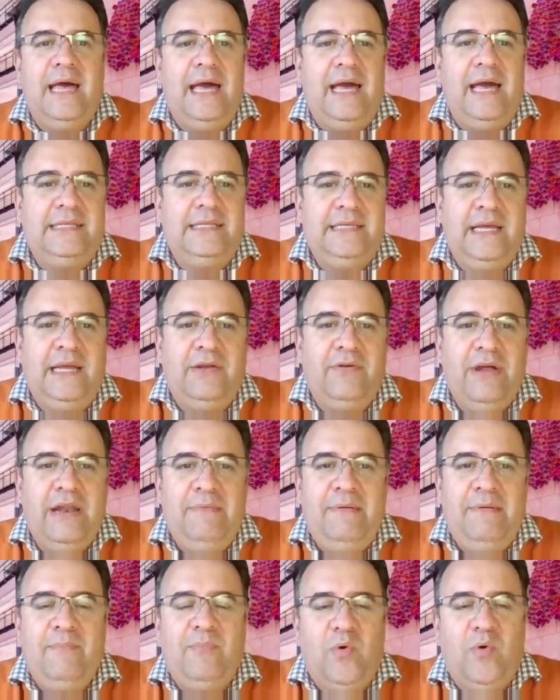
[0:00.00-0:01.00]
it's
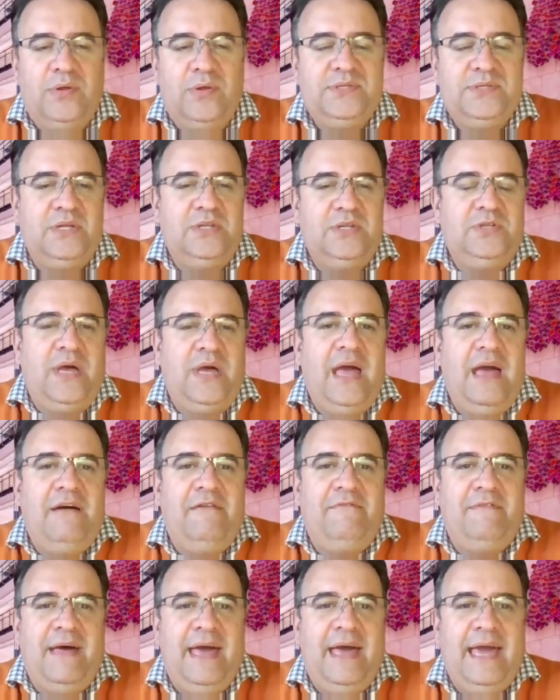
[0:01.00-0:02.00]
incredibly important to
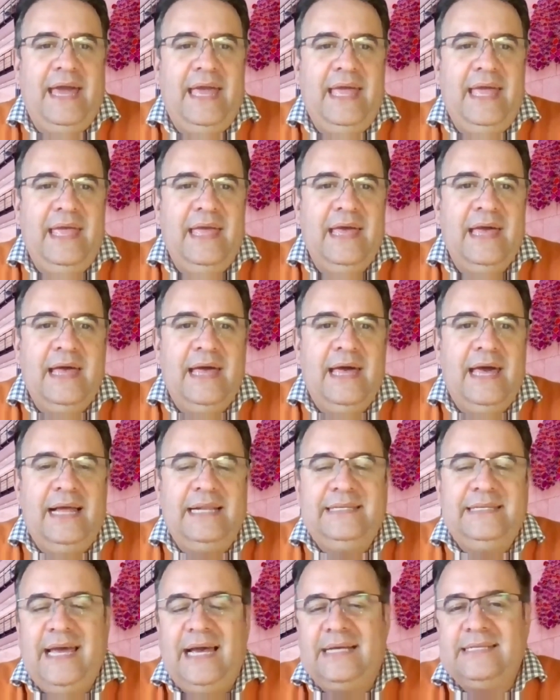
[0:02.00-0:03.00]
have a, a
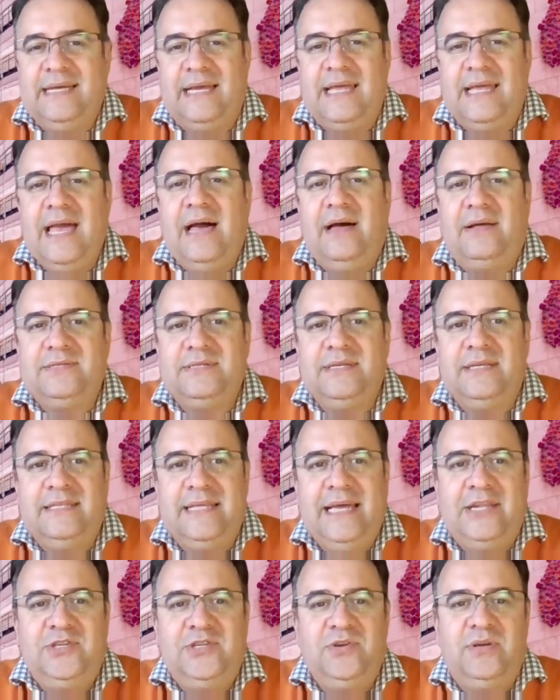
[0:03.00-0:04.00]
tax accountant
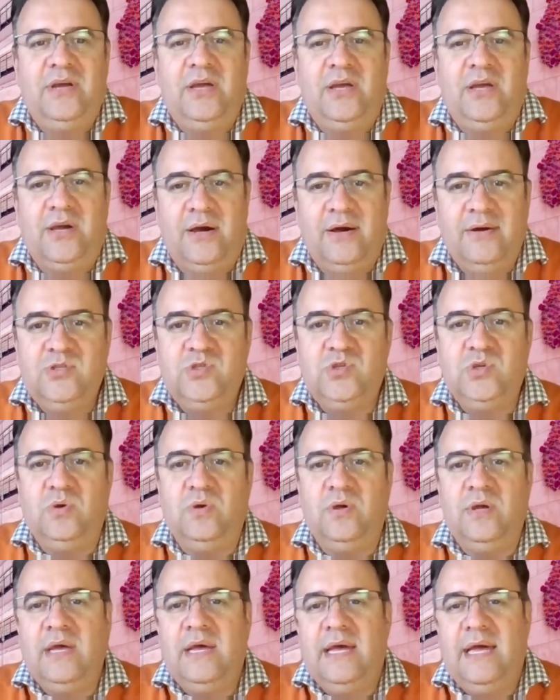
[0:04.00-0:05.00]
that you can go
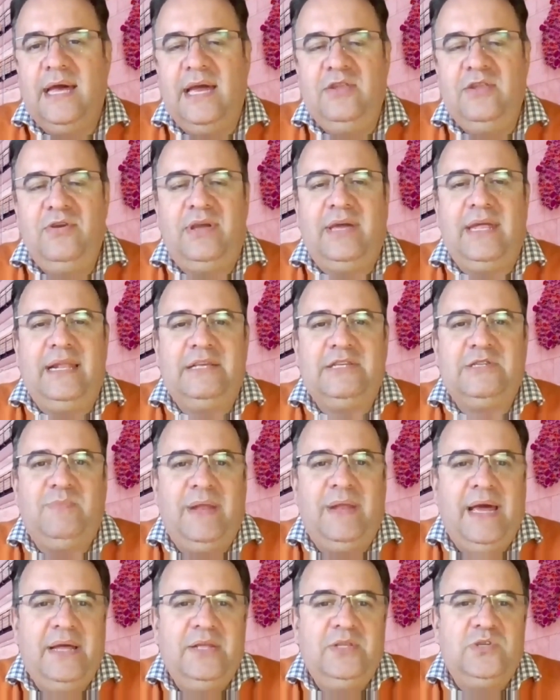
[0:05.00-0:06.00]
to and you can
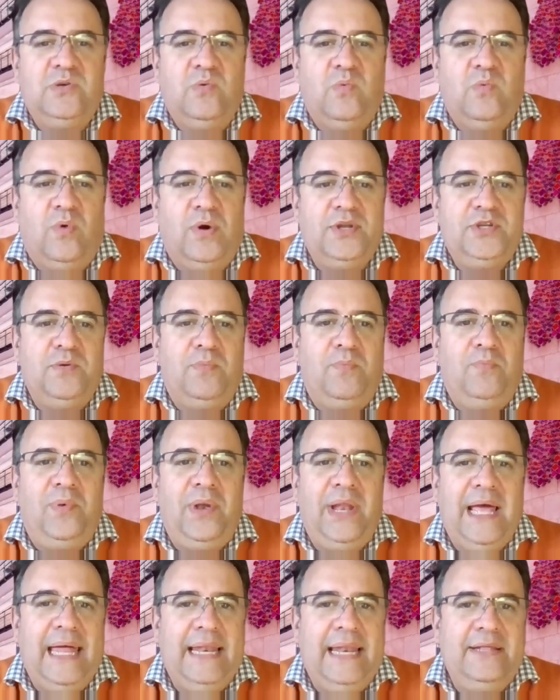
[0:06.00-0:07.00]
explain to what you're
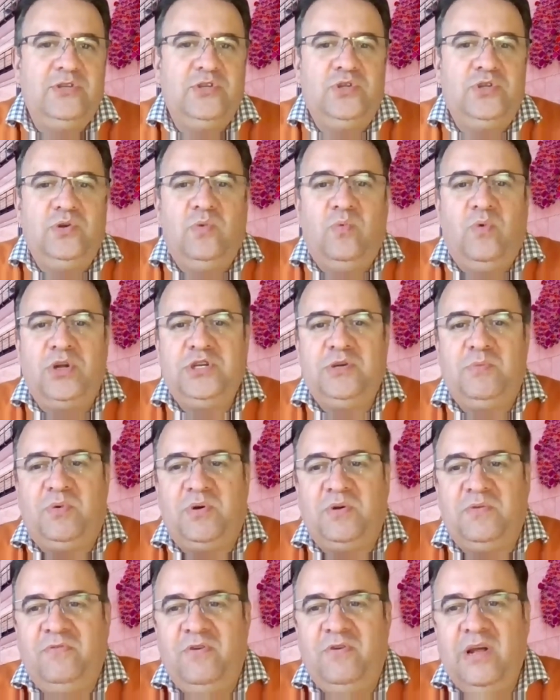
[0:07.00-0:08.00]
planning to do, what your
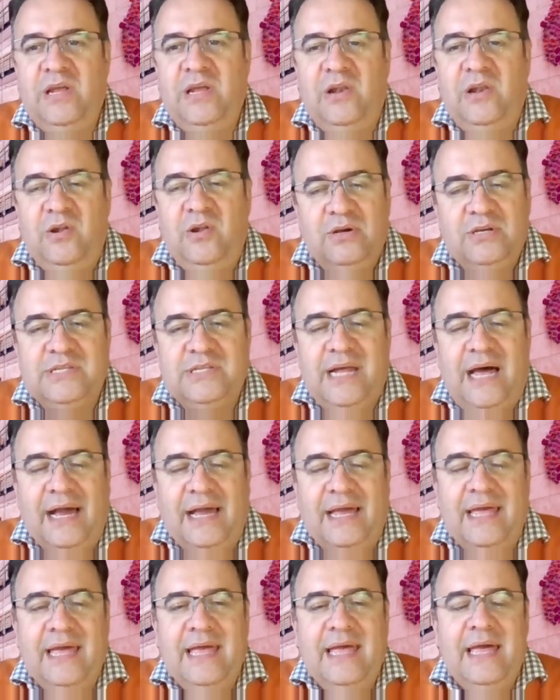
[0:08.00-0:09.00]
portfolio looks
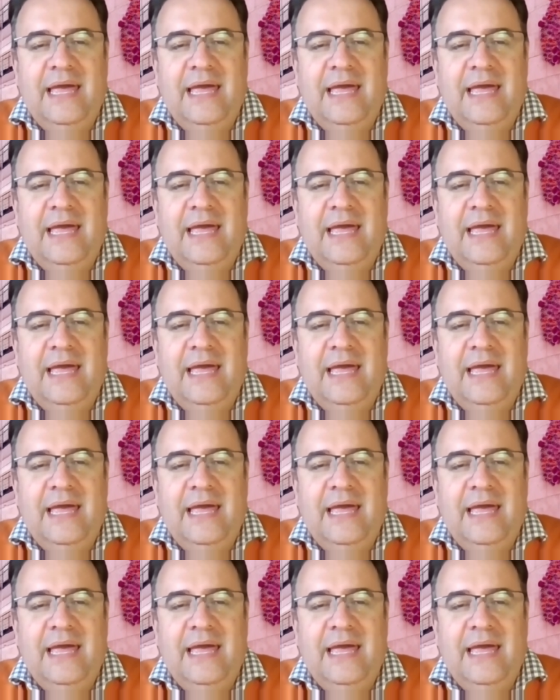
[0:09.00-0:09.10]
like,